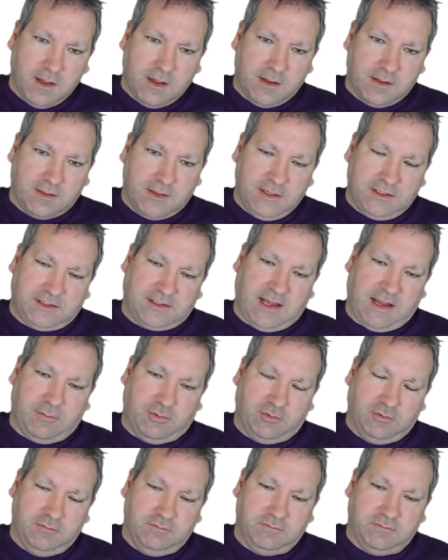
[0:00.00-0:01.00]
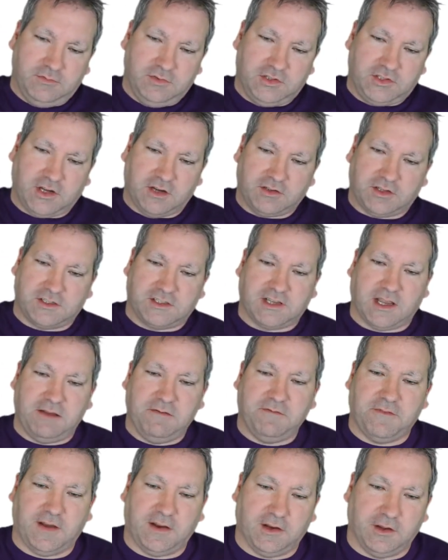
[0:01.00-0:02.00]
This table shows the
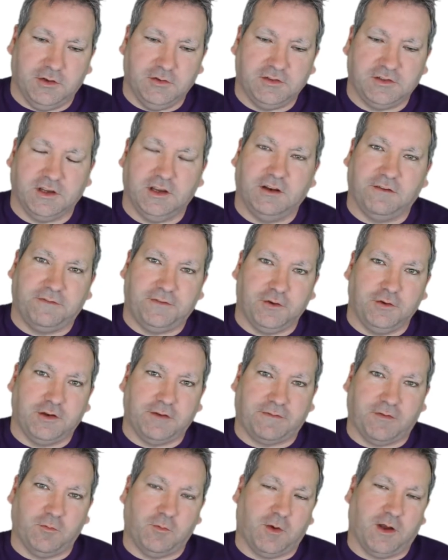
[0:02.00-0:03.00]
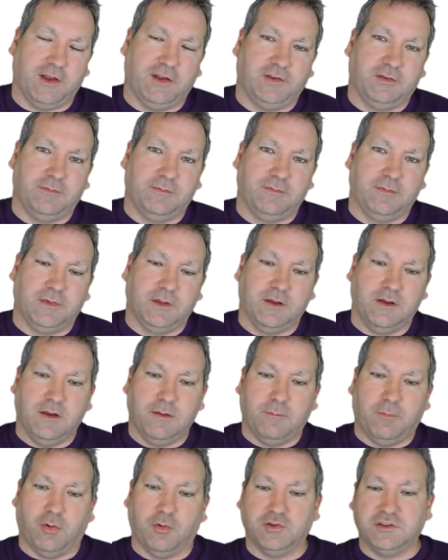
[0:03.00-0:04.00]
same values in a few different ways.
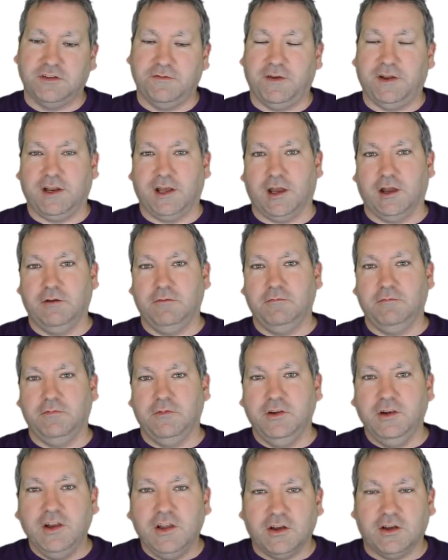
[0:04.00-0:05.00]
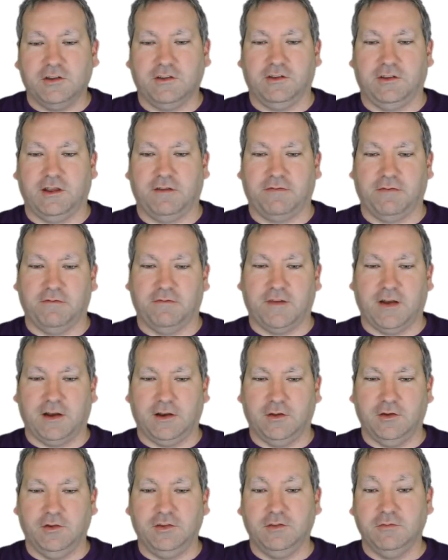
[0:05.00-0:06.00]
Pause the video, look at the different
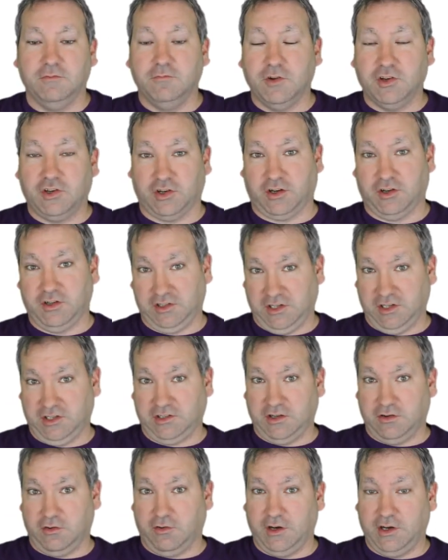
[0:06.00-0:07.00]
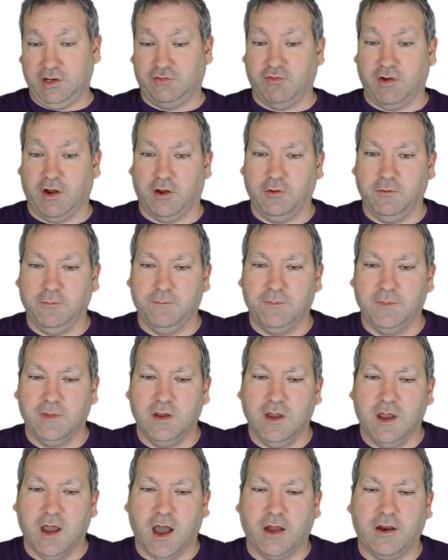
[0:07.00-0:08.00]
values, which are consistent on each row,
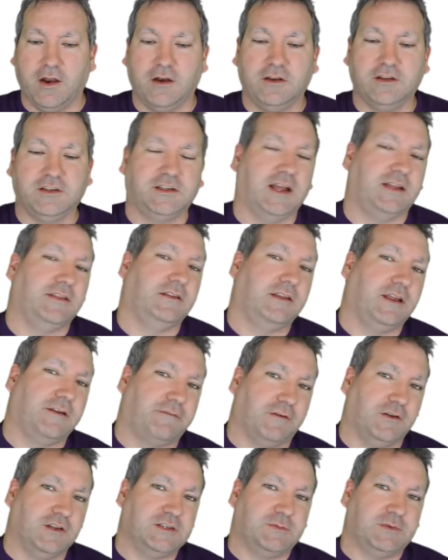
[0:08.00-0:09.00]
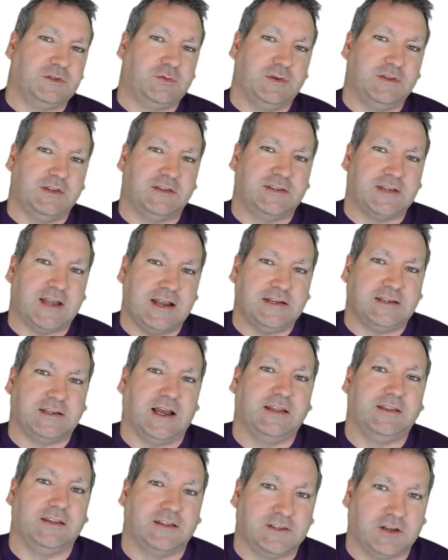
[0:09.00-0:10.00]
and understand the difference between the date
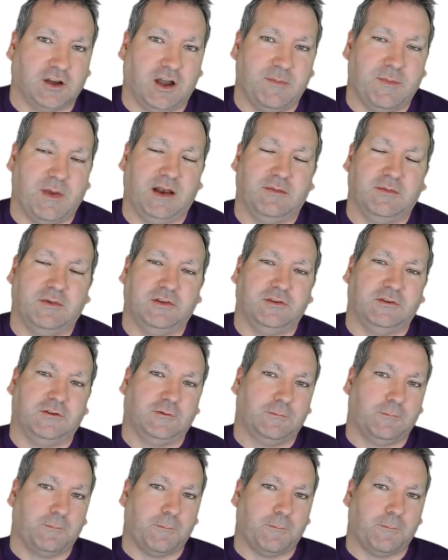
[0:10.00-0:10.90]
and the time elements.